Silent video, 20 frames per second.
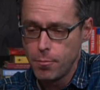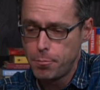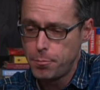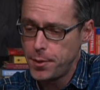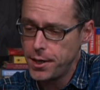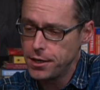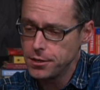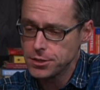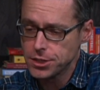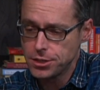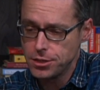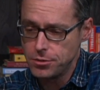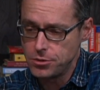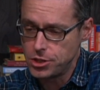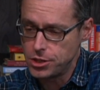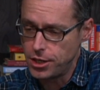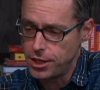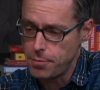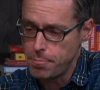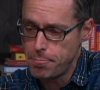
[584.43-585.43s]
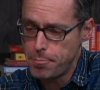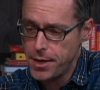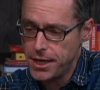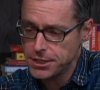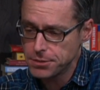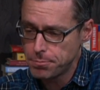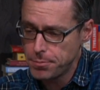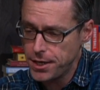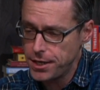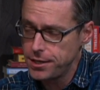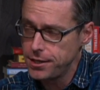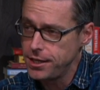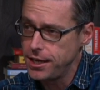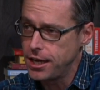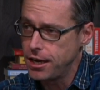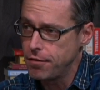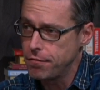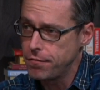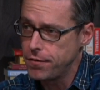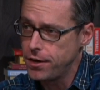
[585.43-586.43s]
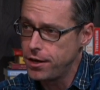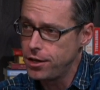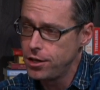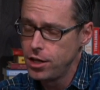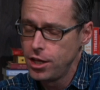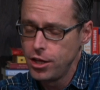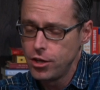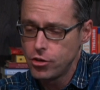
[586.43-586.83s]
Bears, though, Jonny, best bet in the NFL.